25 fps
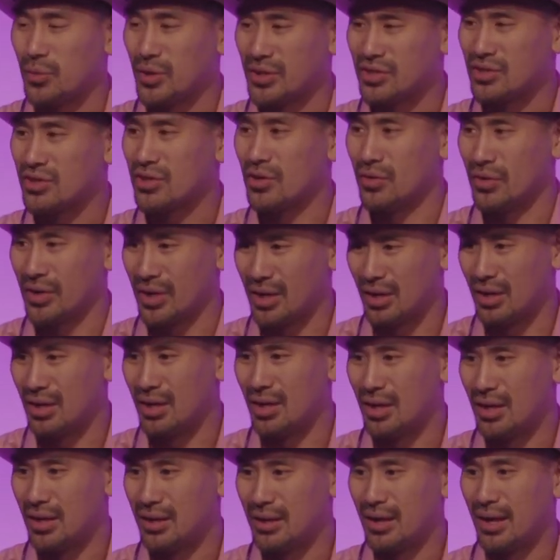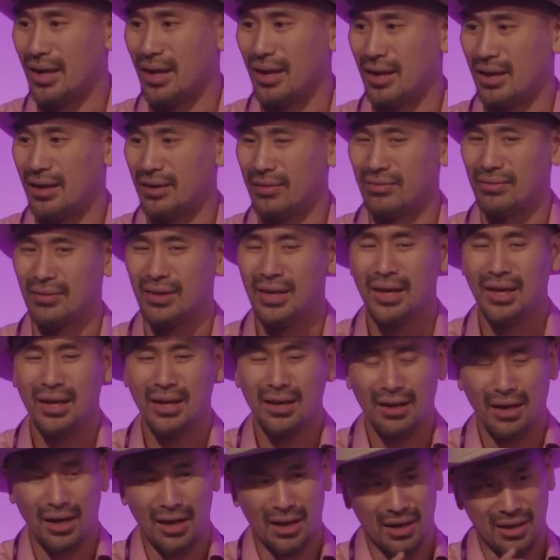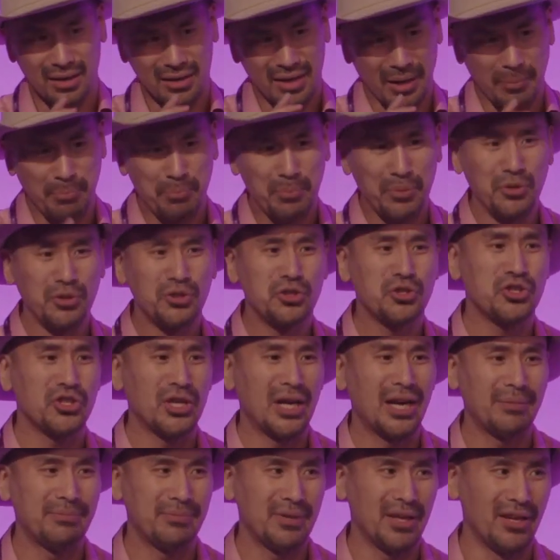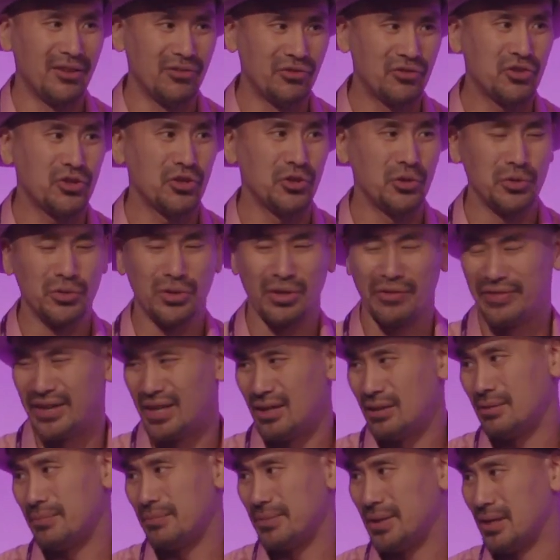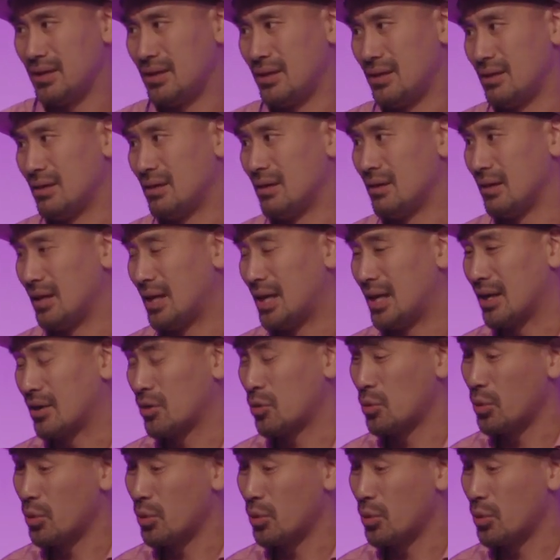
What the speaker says: what's going on and get bootstrapped into development a lot